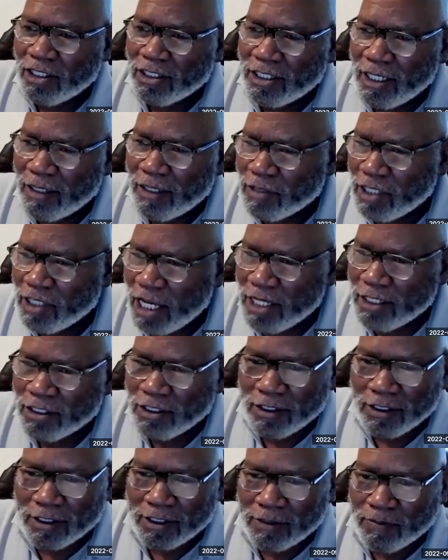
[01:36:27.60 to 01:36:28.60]
to the
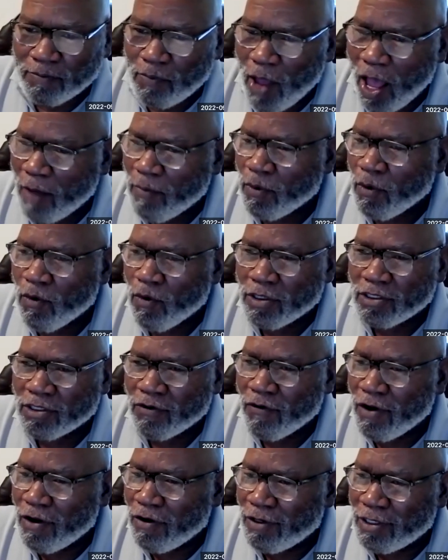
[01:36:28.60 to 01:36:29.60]
Temptations. Papa was
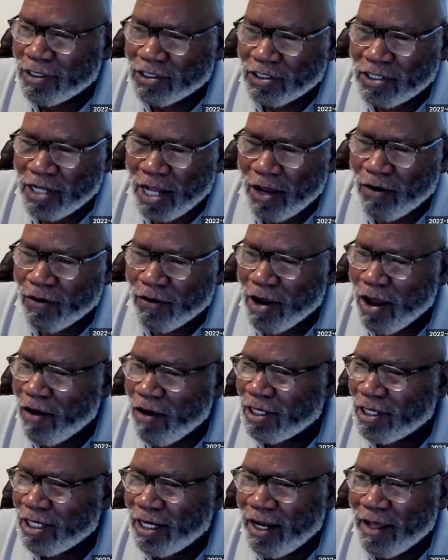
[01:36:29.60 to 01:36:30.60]
a rolling stone.
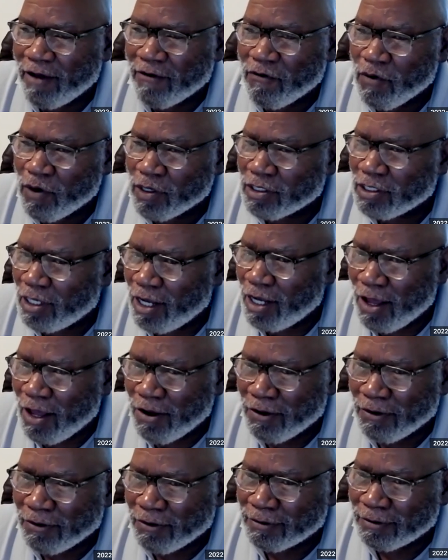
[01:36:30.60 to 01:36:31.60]
All he left was
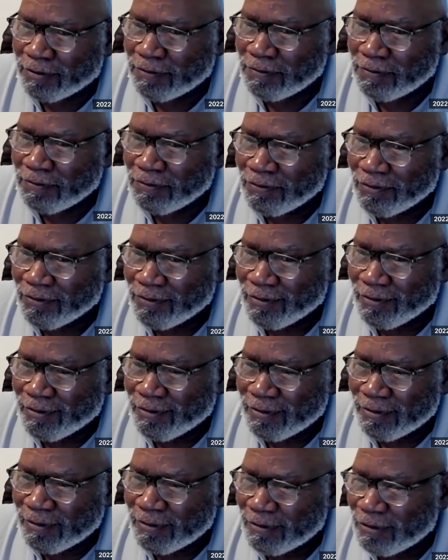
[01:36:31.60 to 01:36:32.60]
alone.
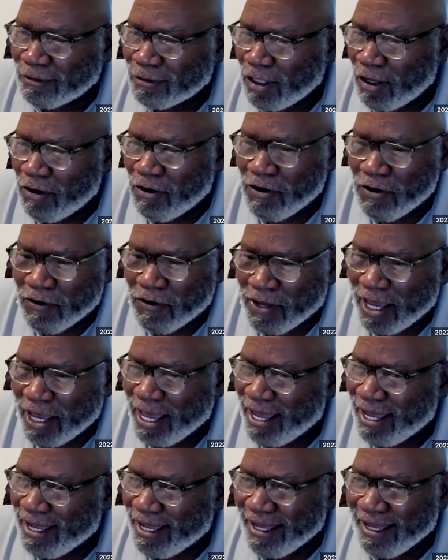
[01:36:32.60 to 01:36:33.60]

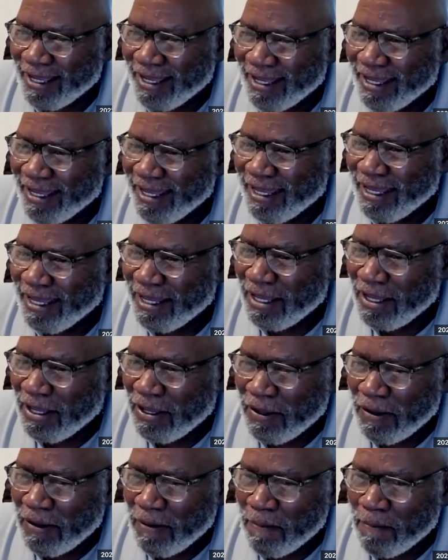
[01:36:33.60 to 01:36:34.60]
Okay.
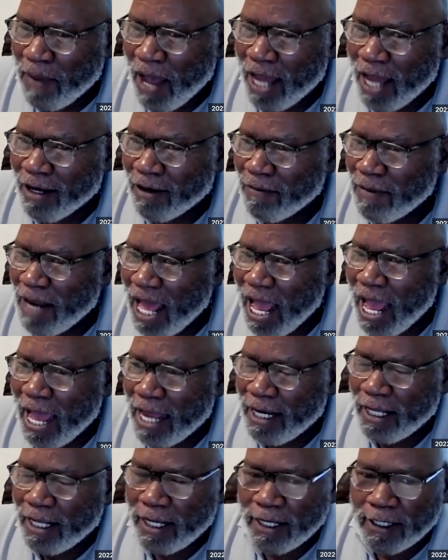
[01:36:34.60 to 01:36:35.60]
Bottom
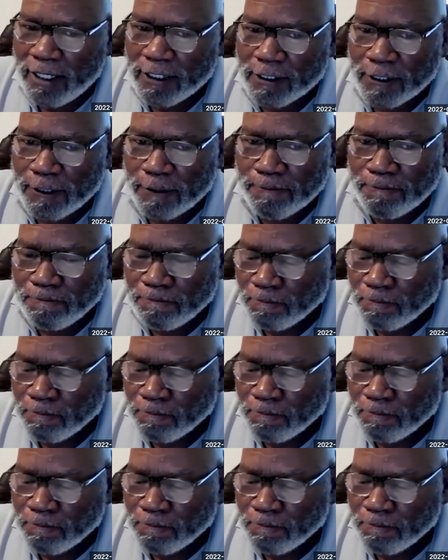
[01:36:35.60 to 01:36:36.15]
line is,